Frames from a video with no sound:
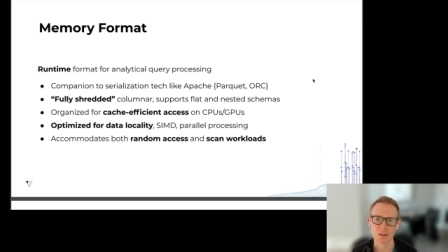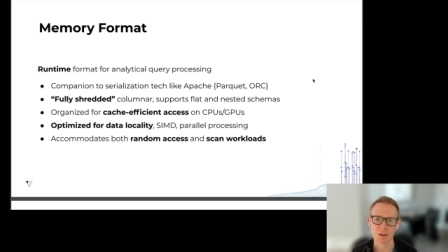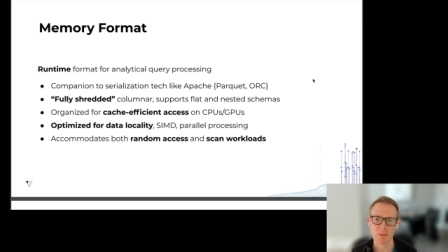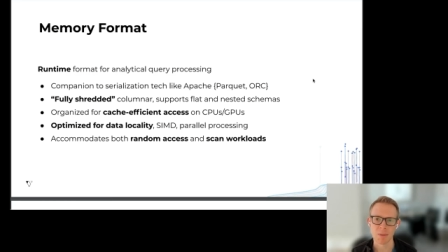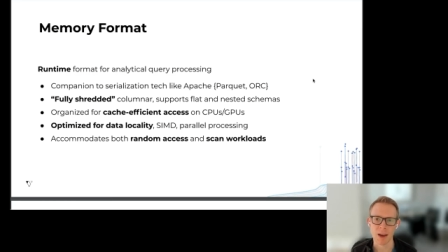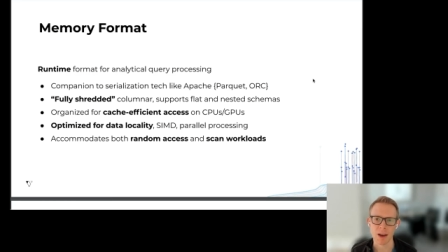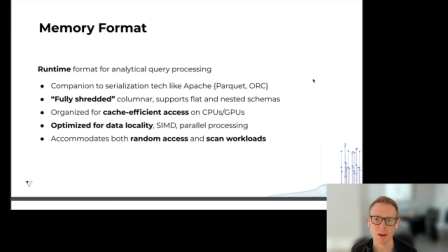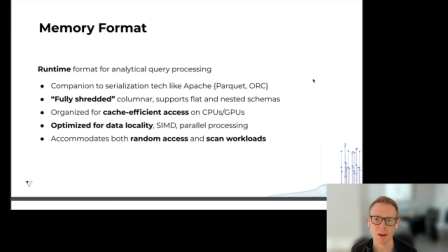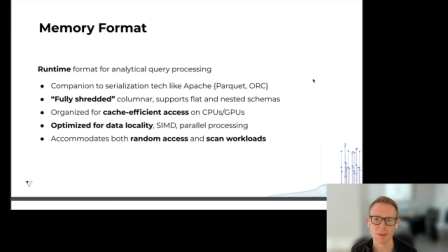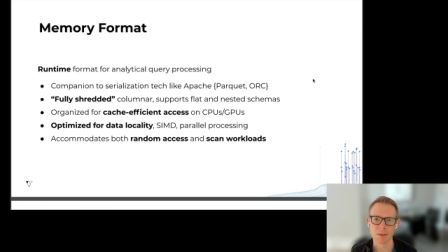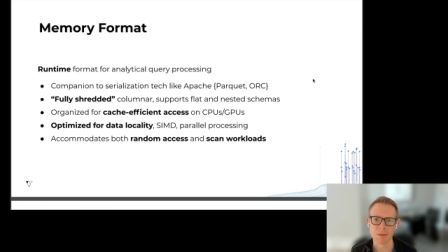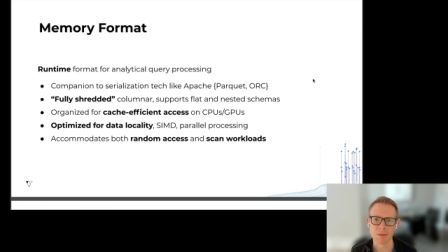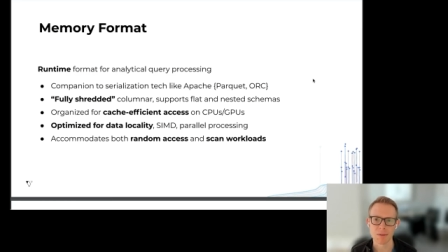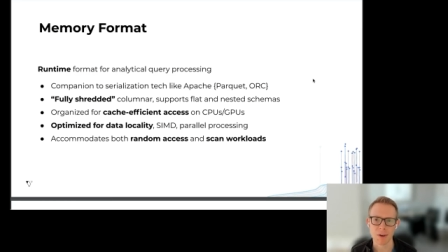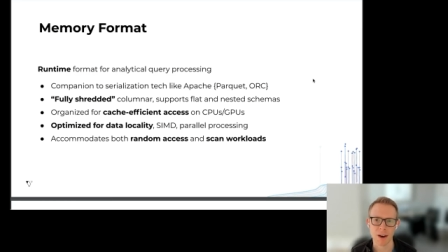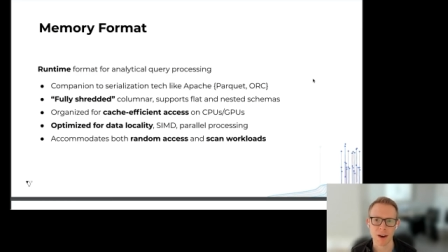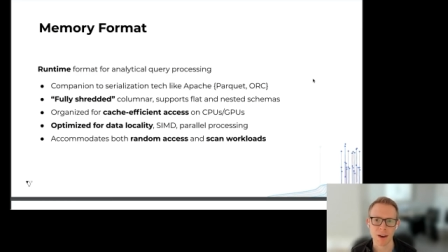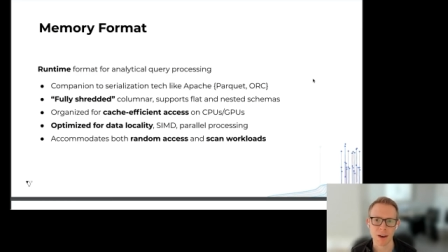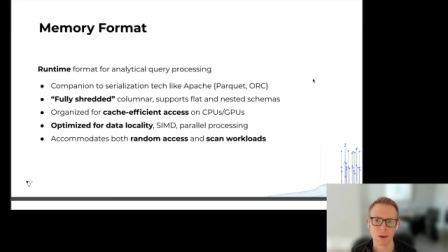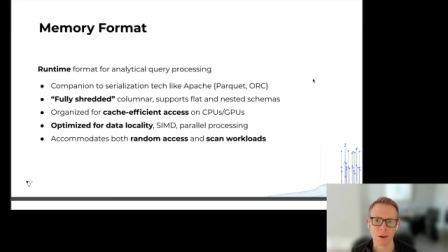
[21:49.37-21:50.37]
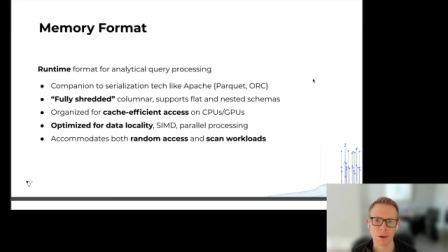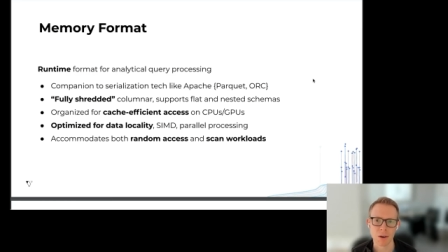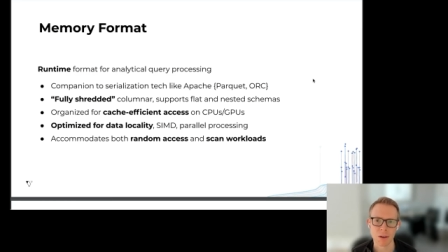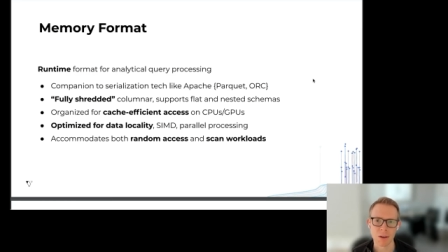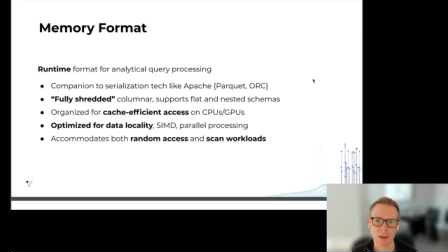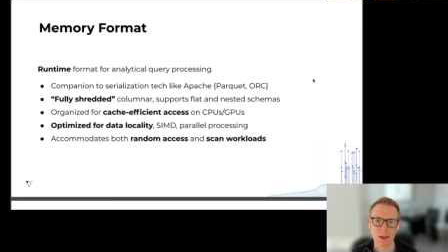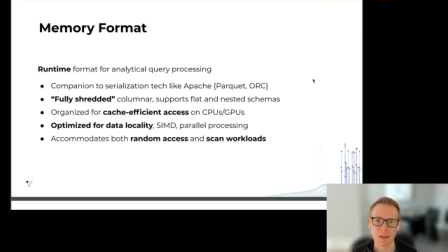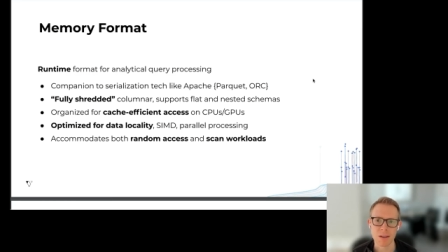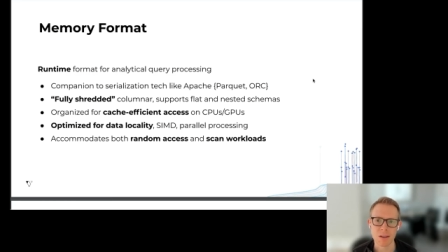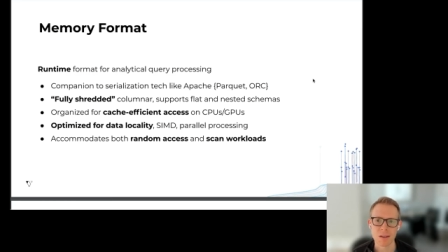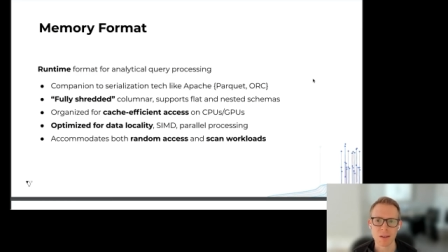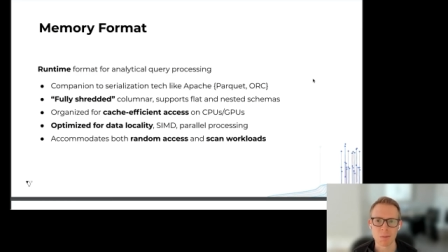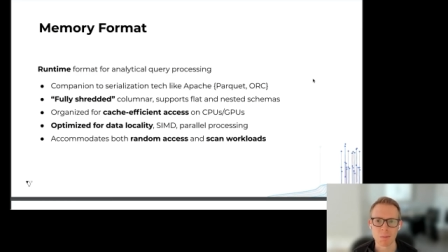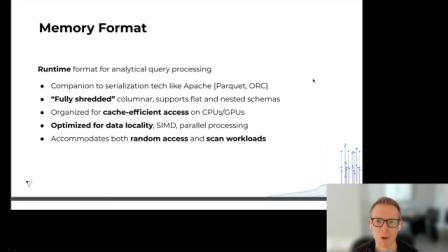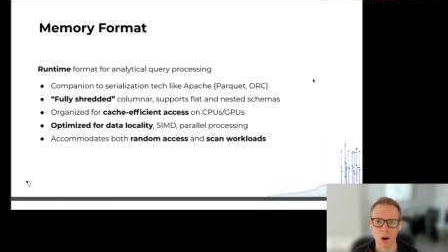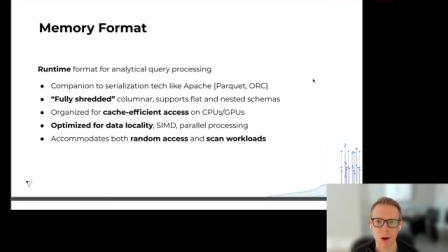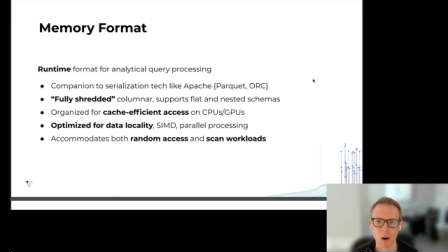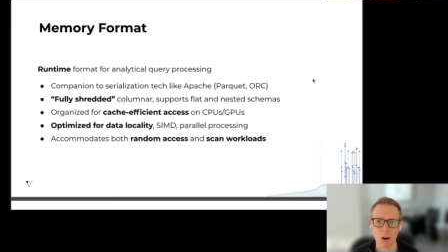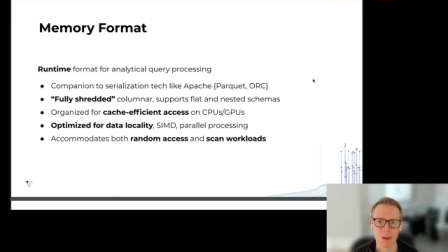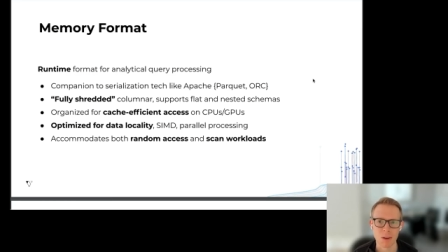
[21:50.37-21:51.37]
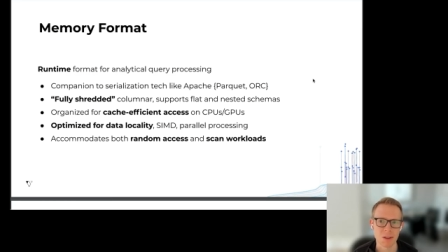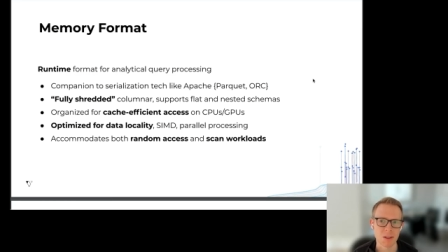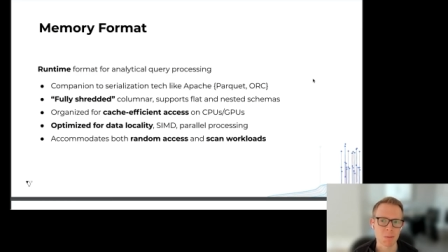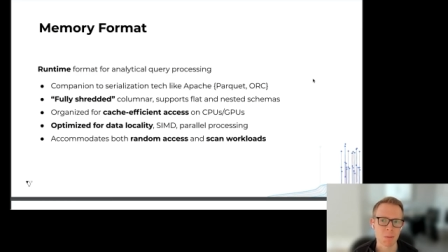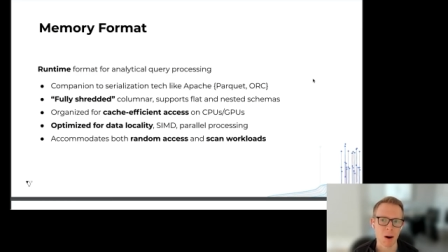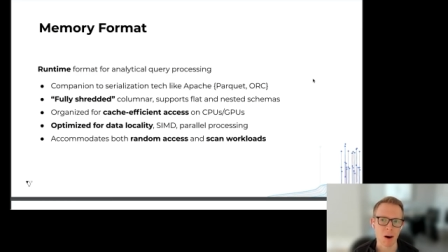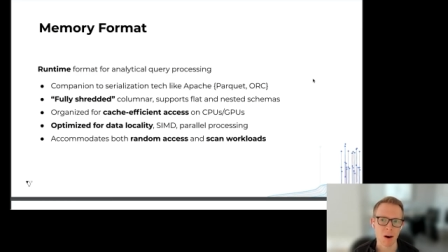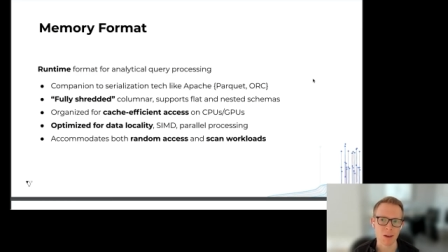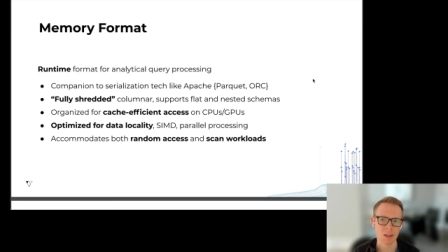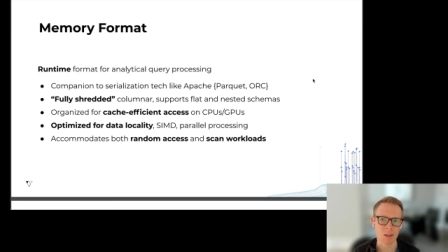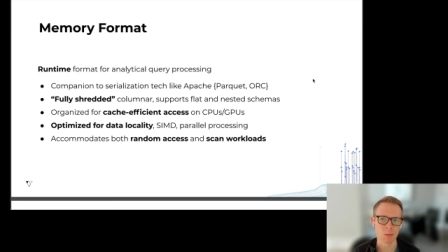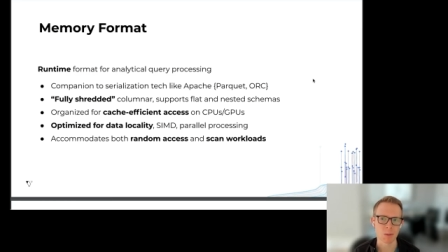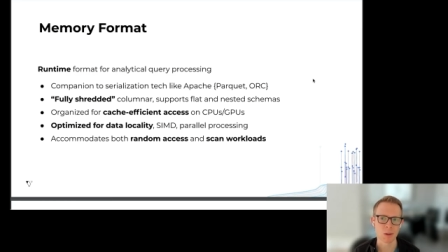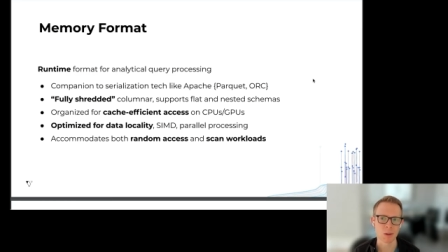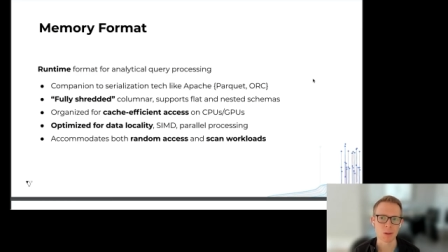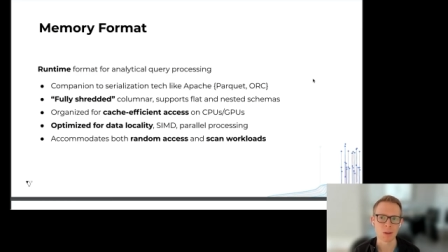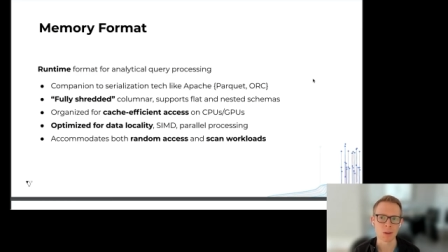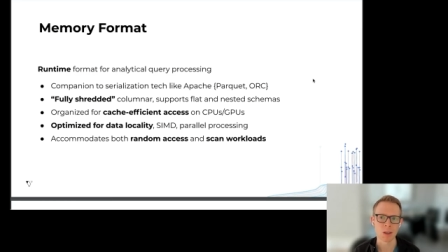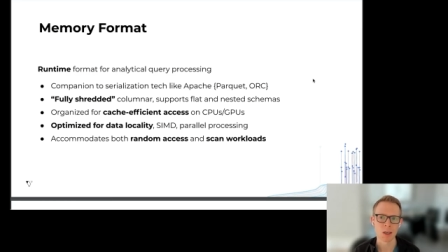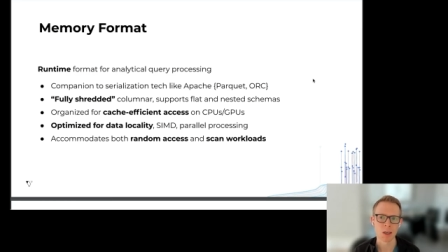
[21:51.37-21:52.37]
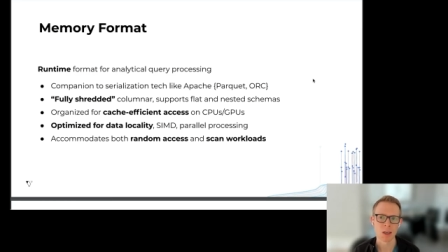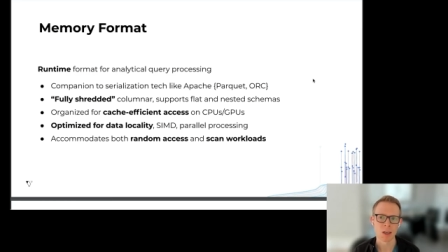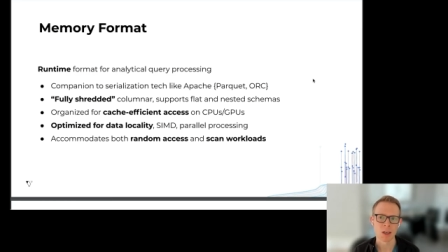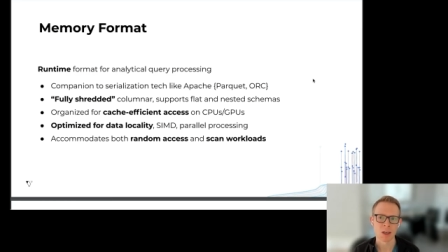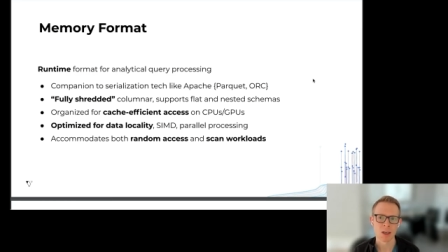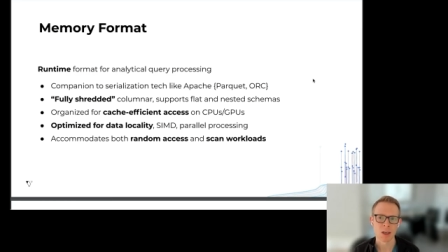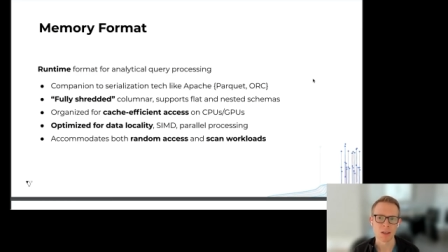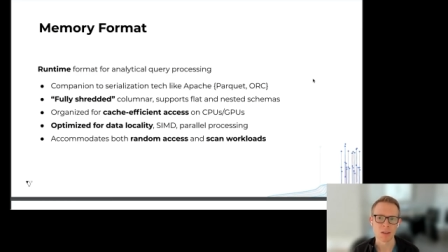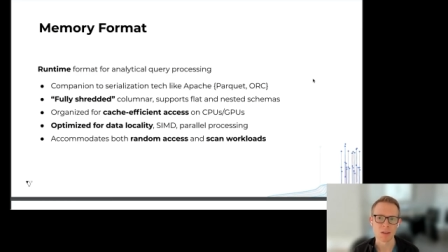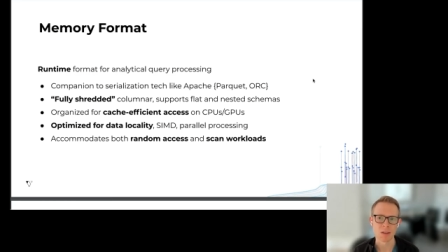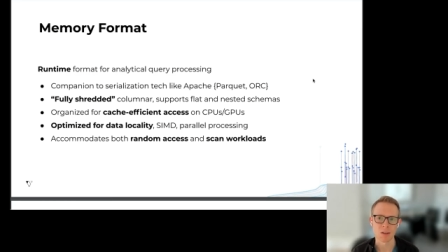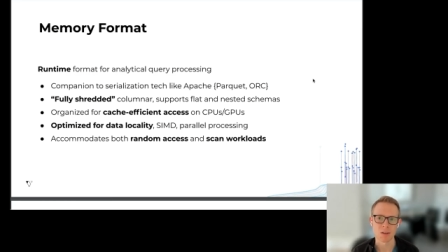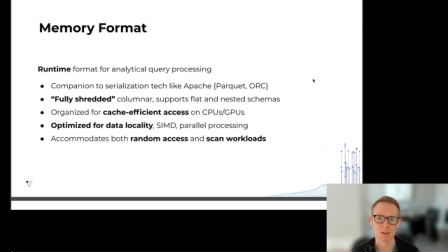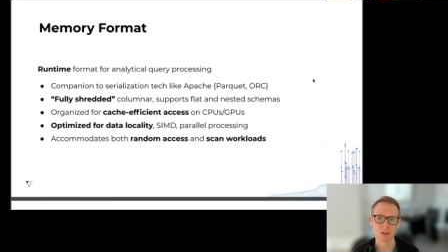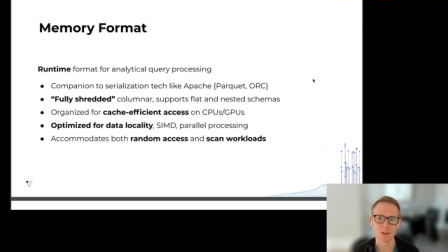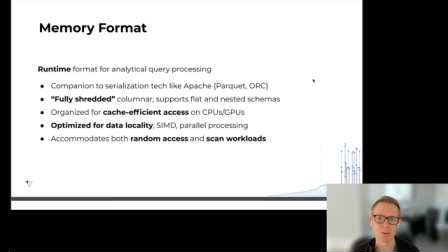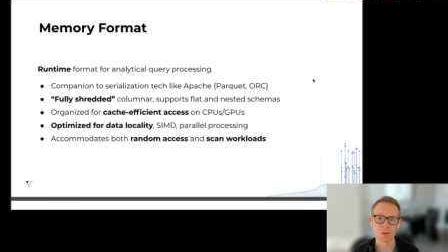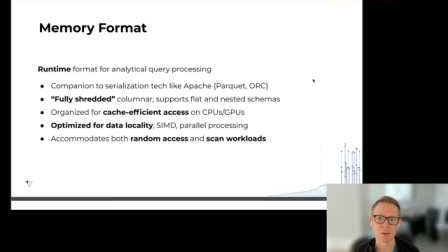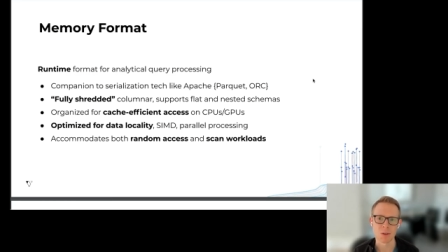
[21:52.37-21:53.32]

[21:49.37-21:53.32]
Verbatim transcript: to make the file as small as possible and so this